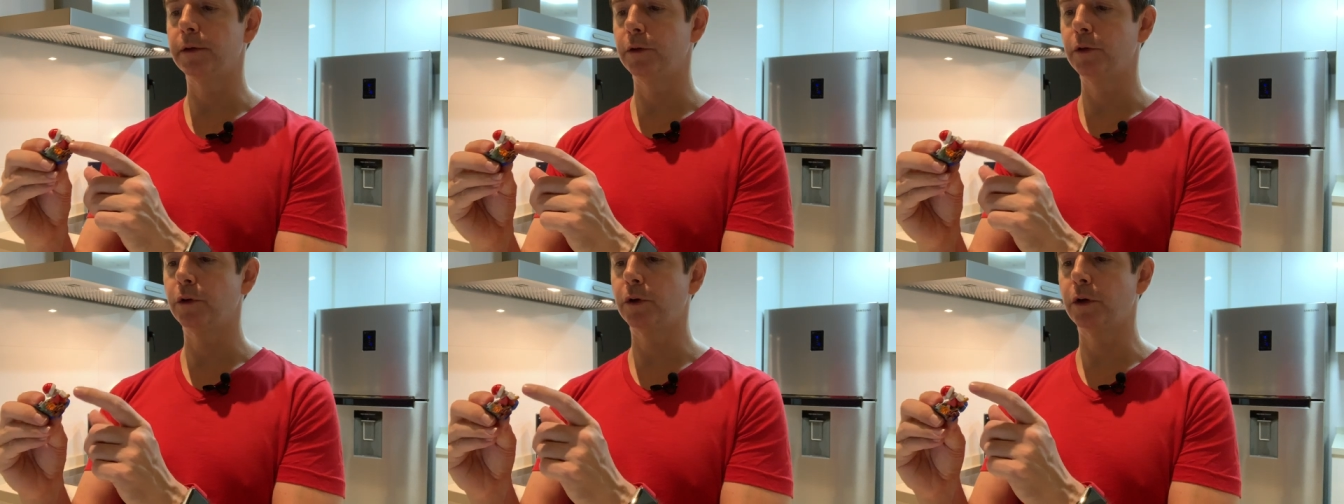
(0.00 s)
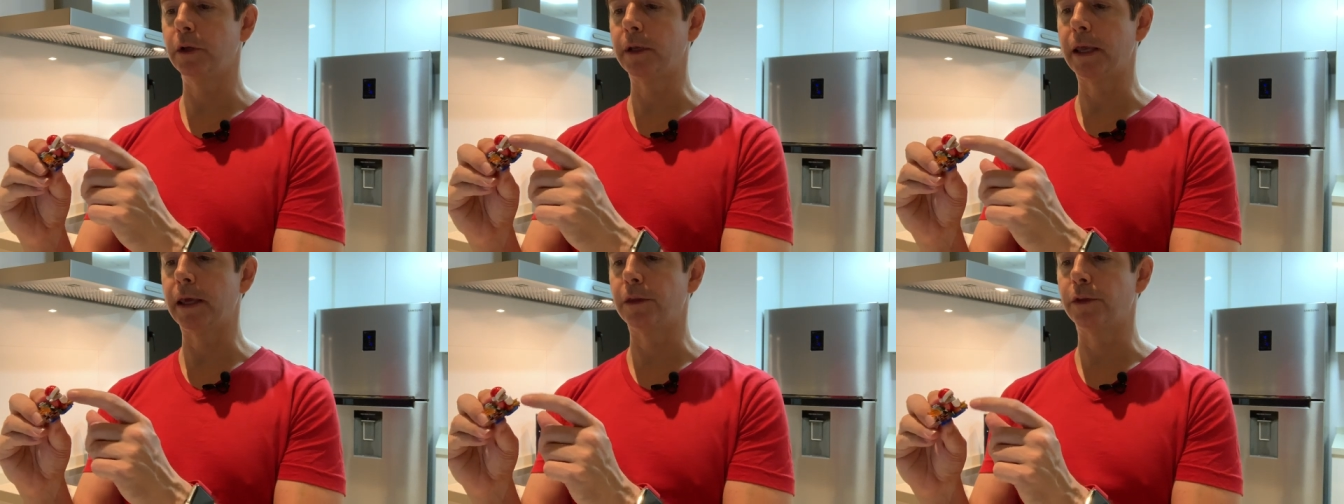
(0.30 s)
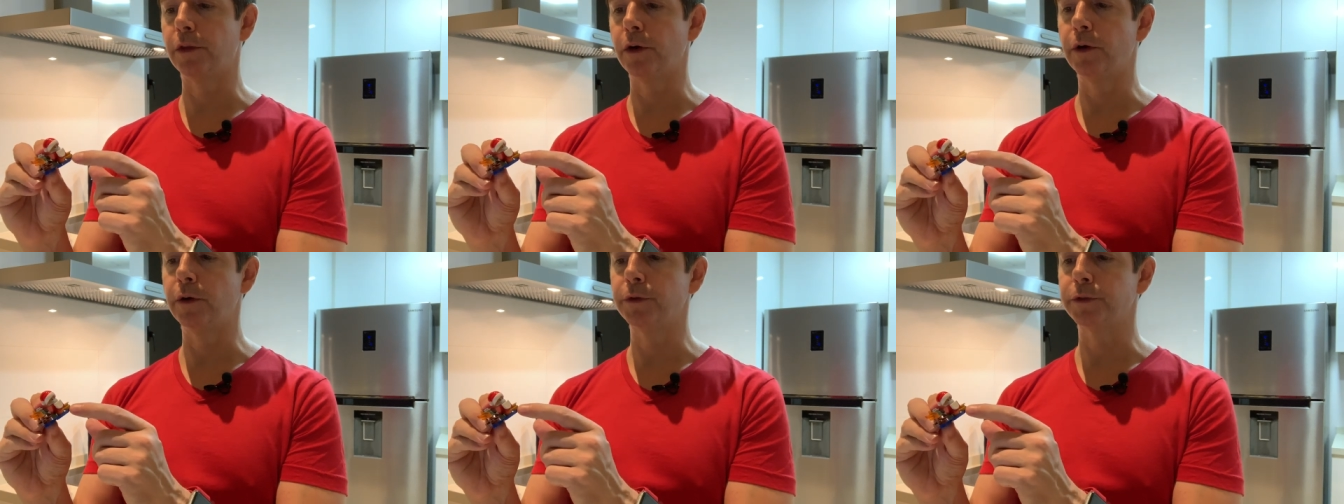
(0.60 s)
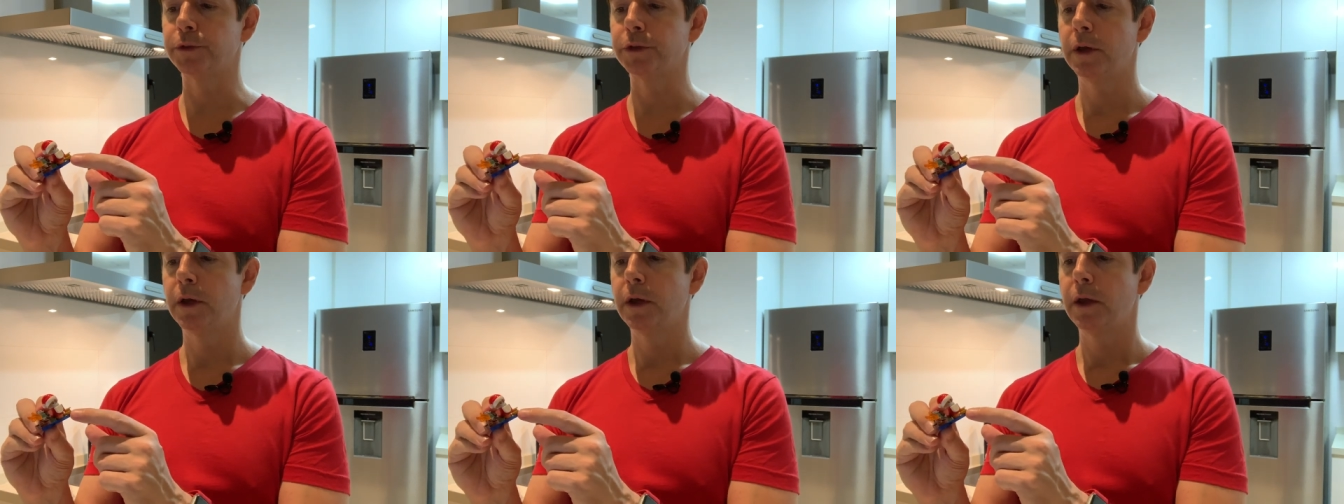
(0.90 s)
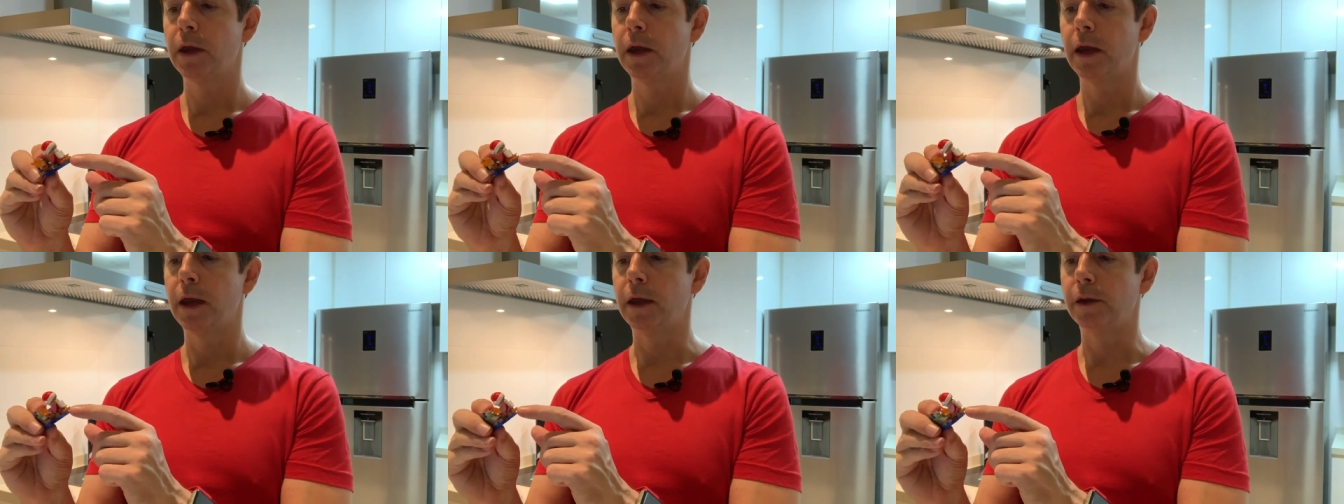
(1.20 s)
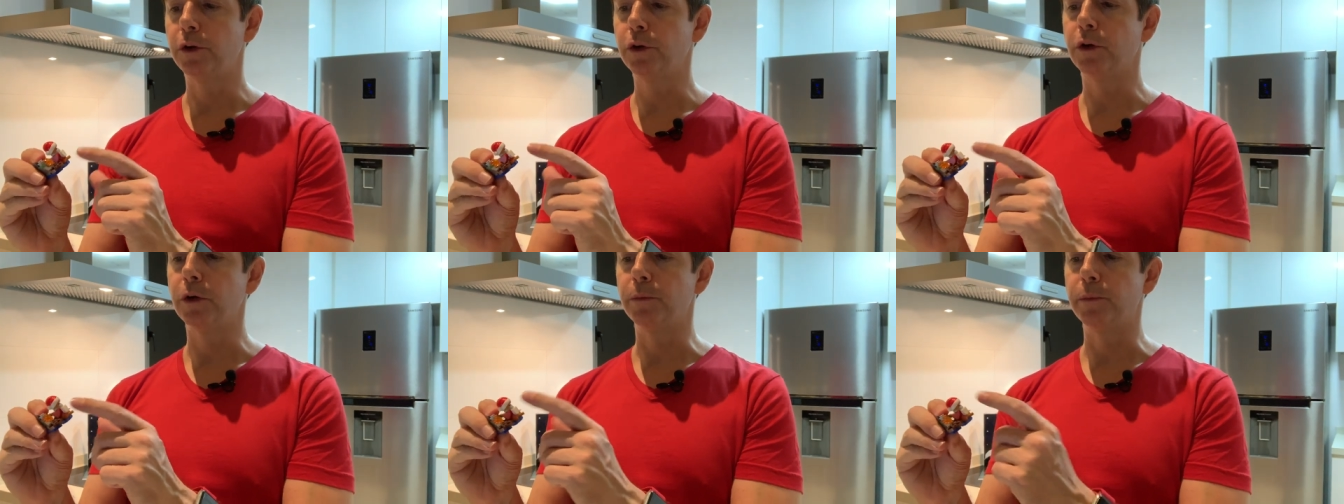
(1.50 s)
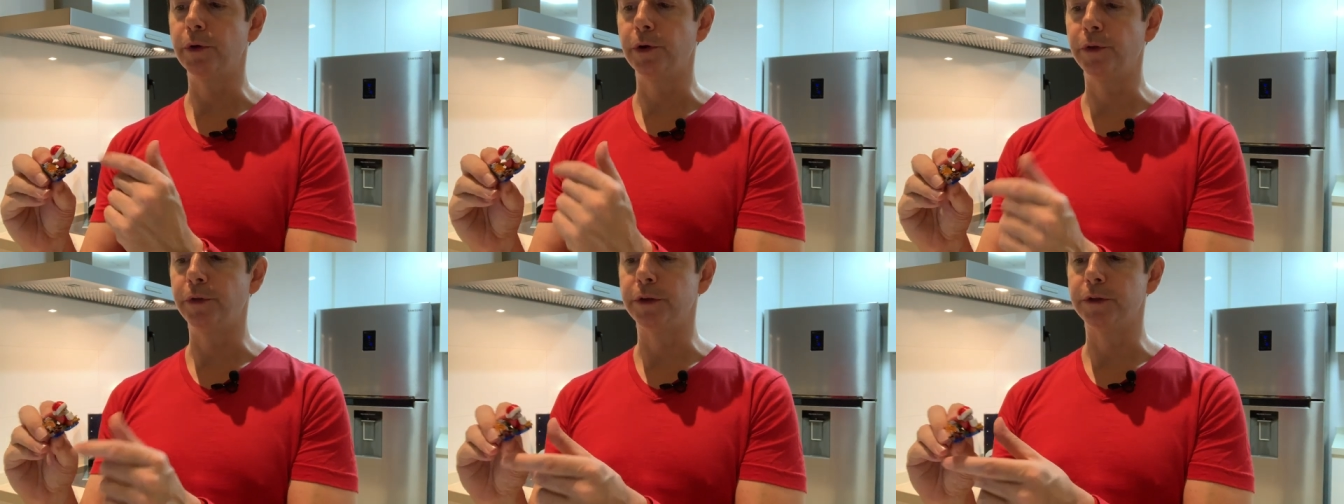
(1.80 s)
you could get those and you could
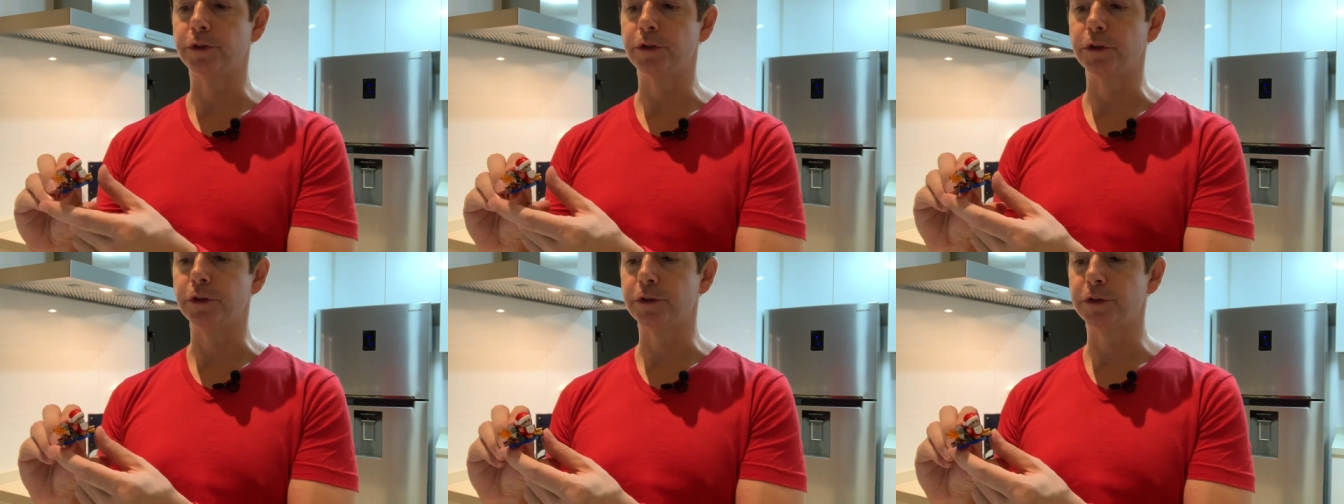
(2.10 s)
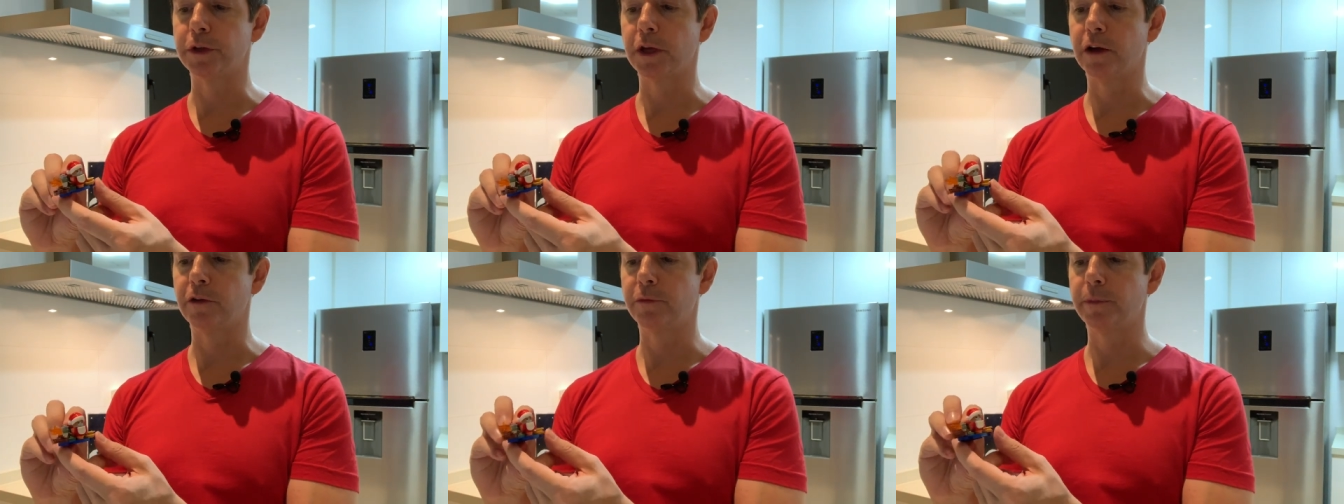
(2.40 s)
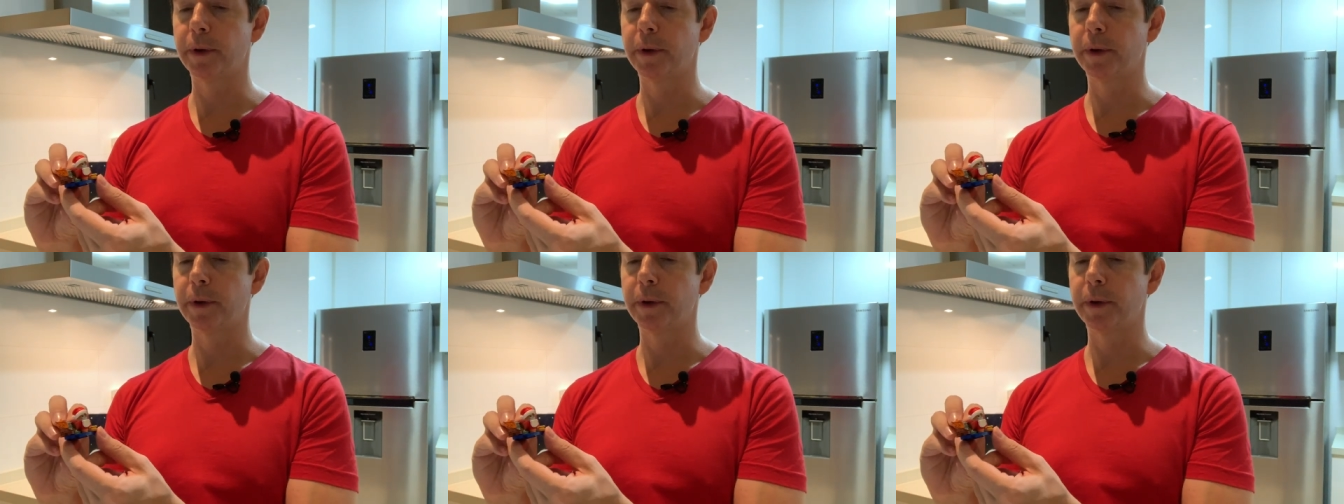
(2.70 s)
build this yourself.